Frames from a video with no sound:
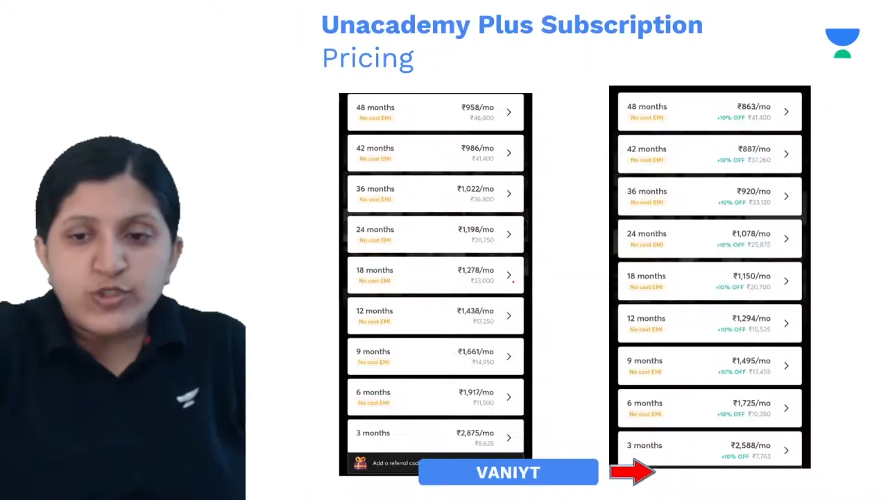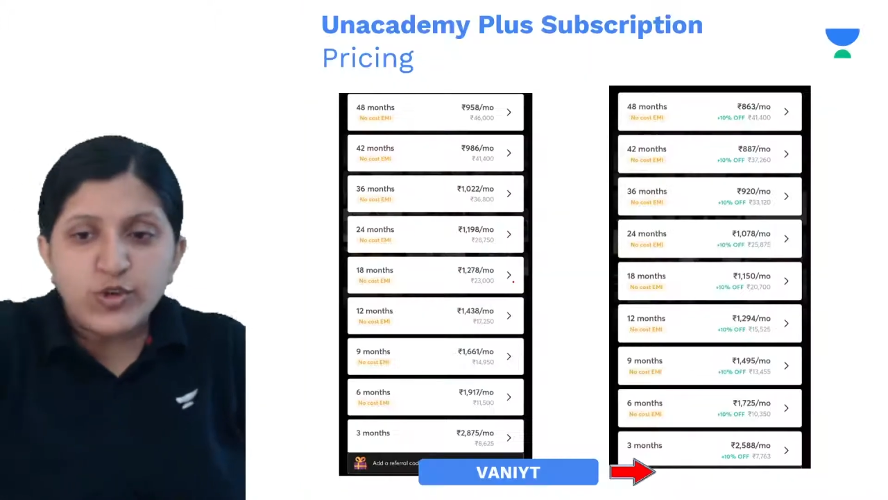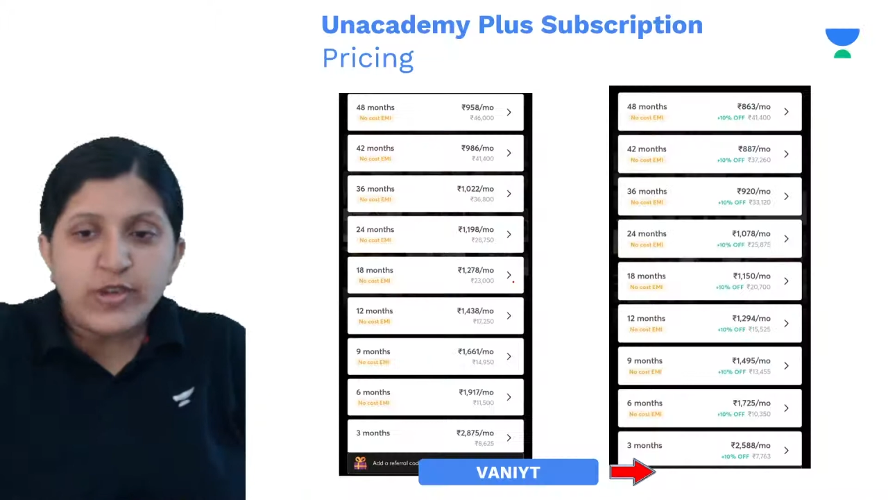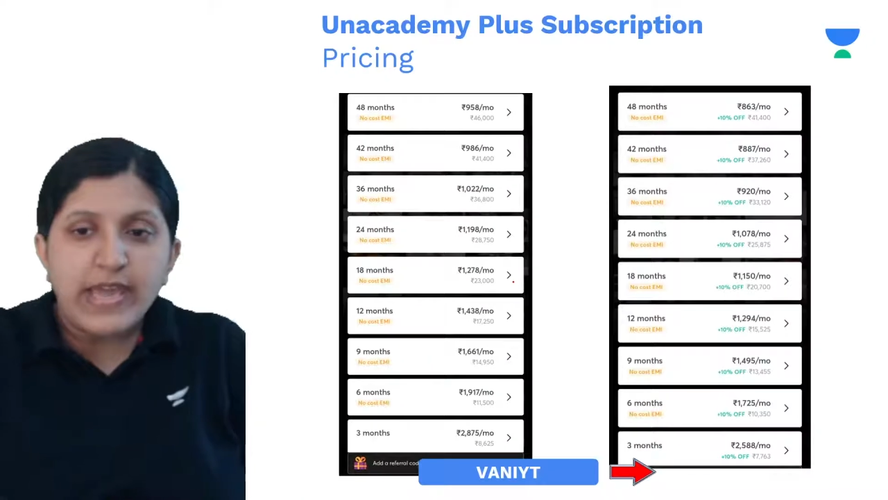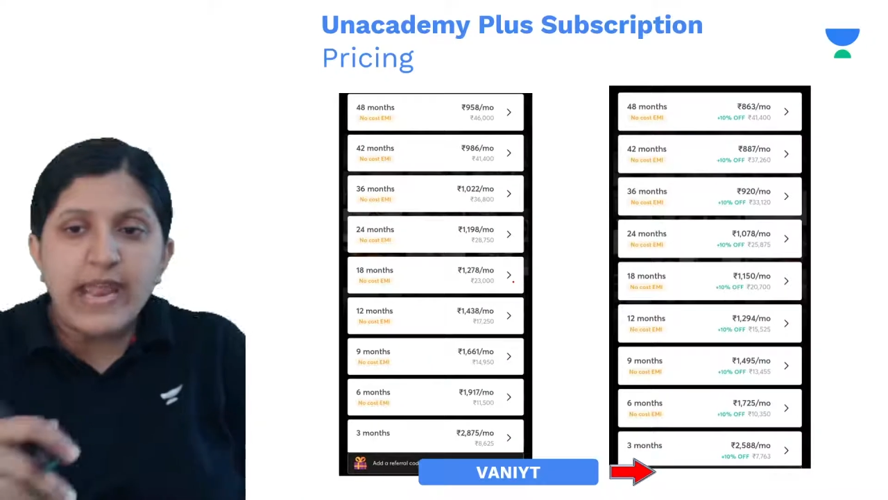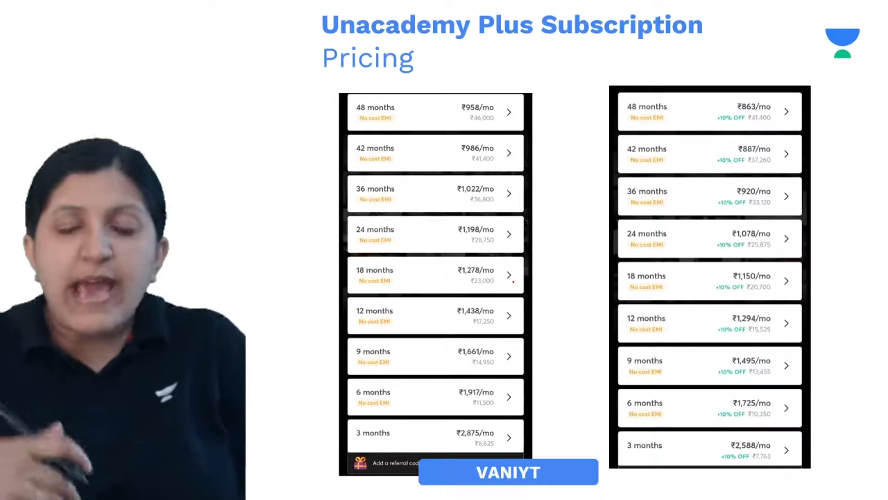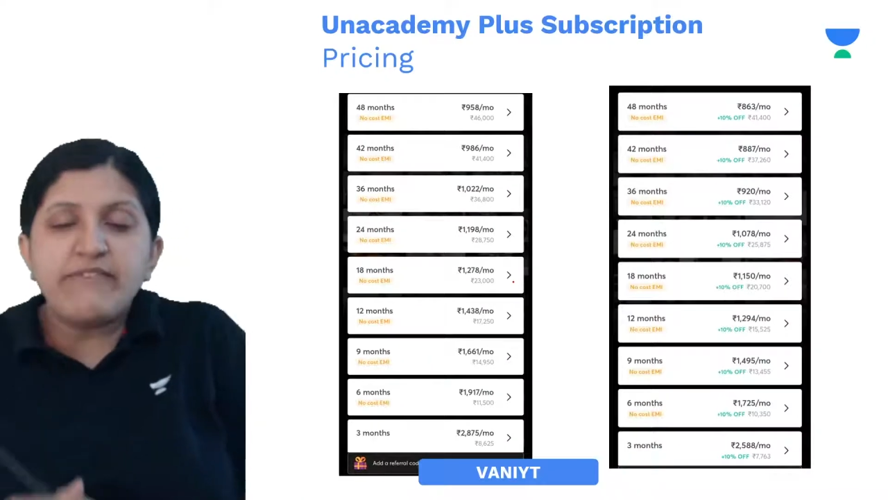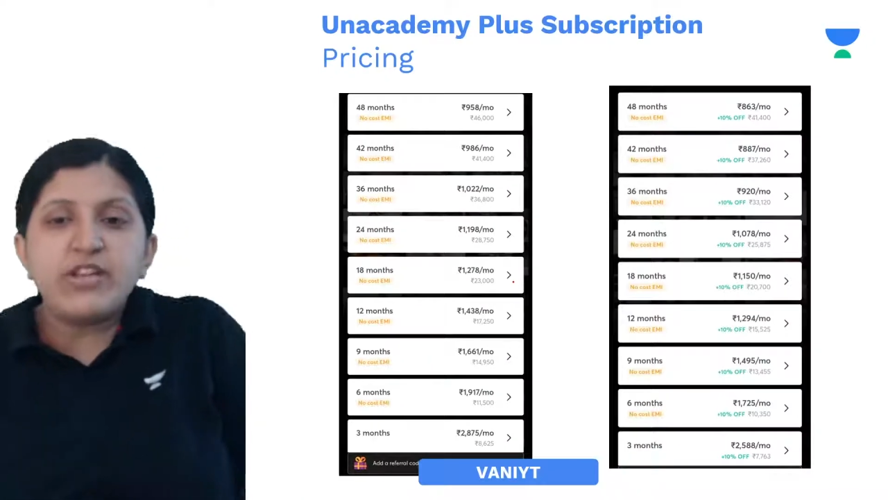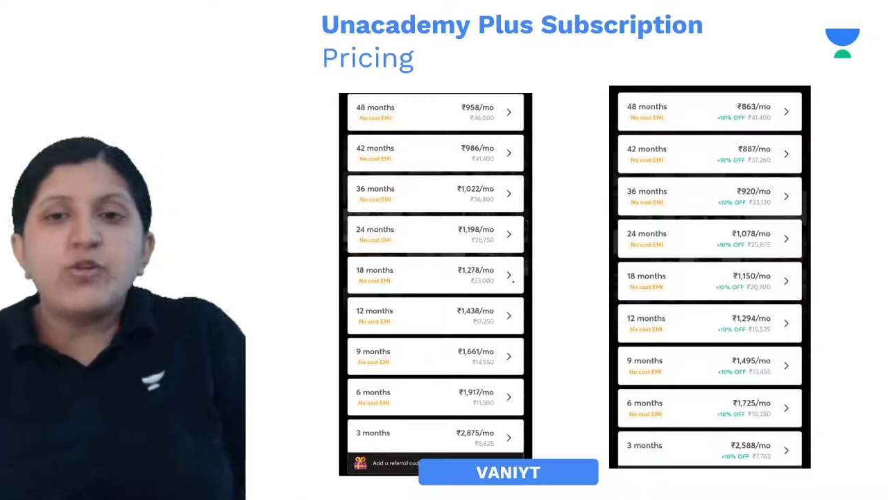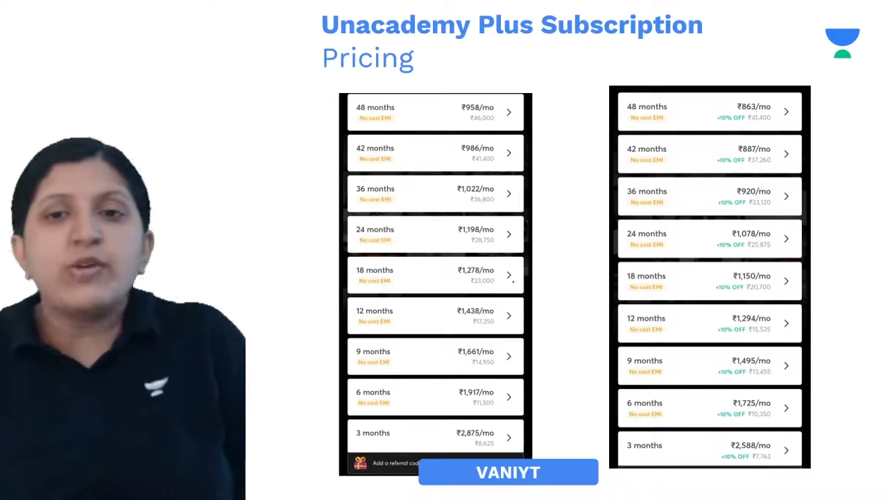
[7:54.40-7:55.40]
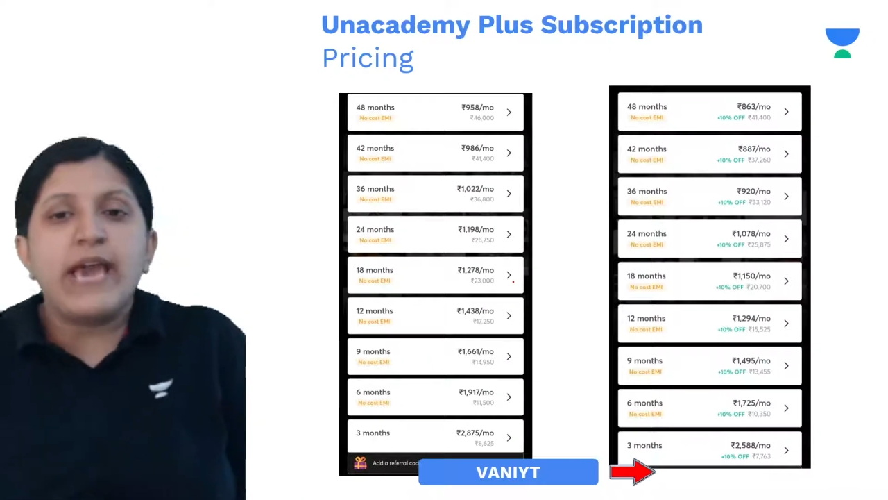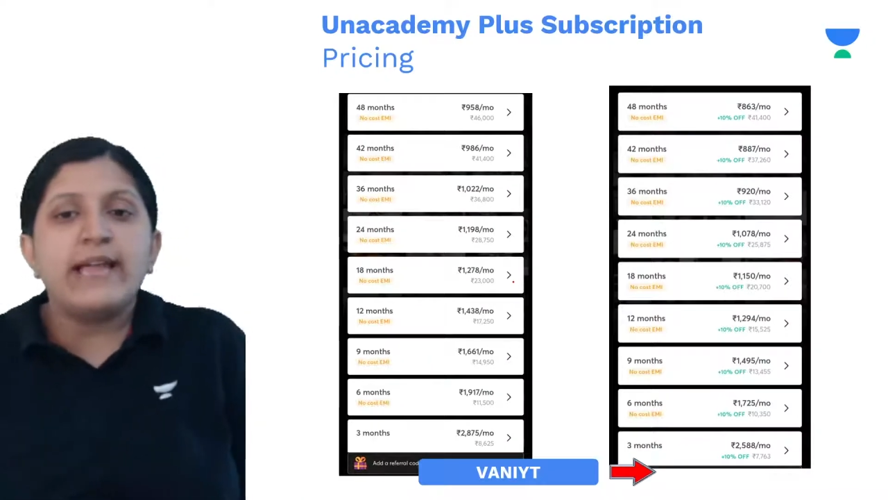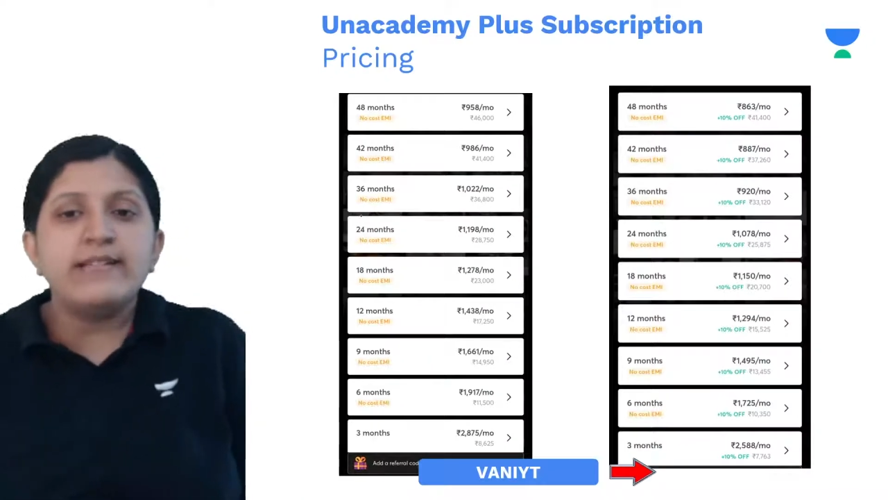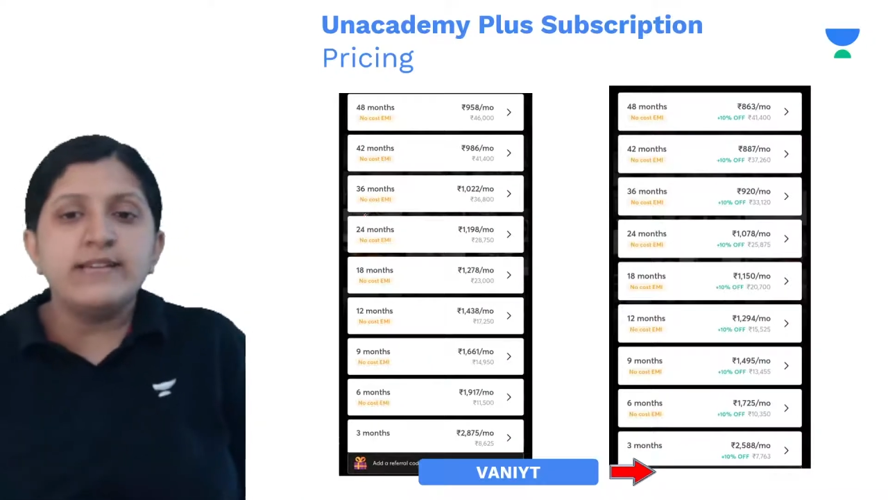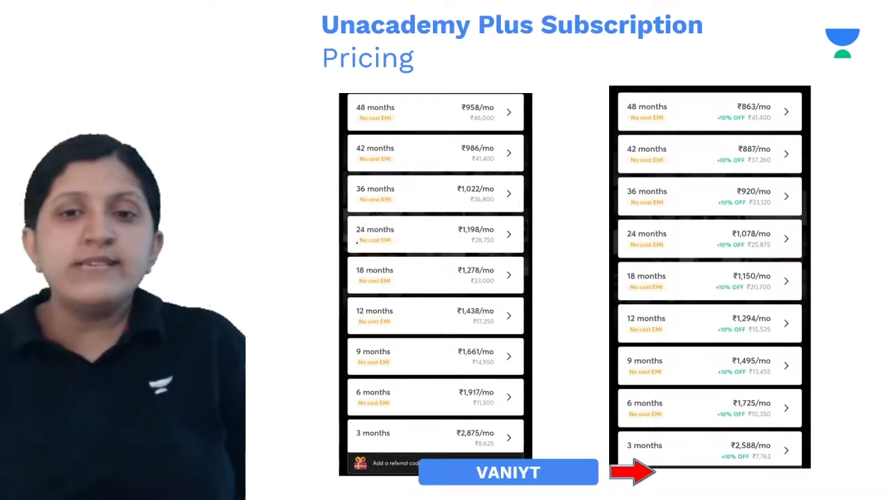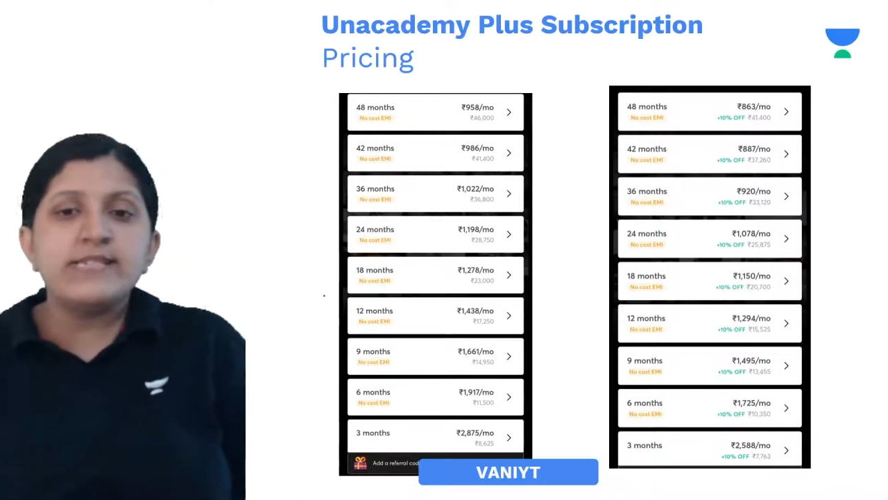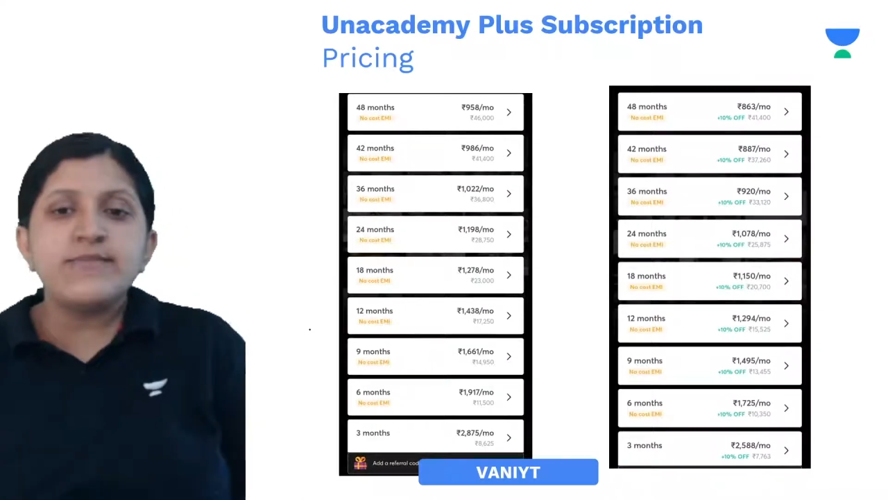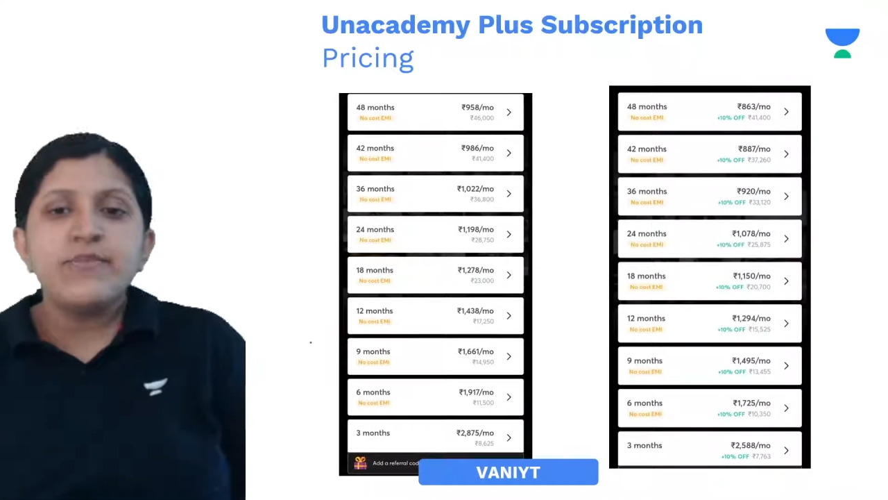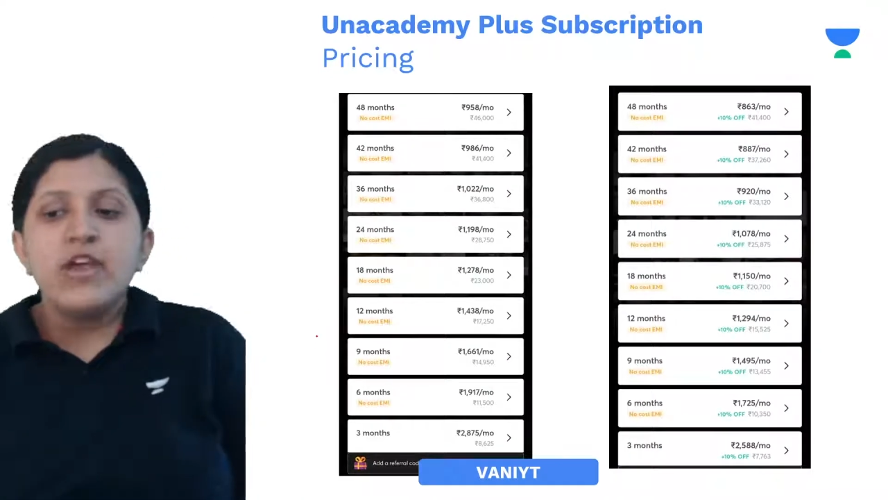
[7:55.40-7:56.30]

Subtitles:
So you can have a look at this.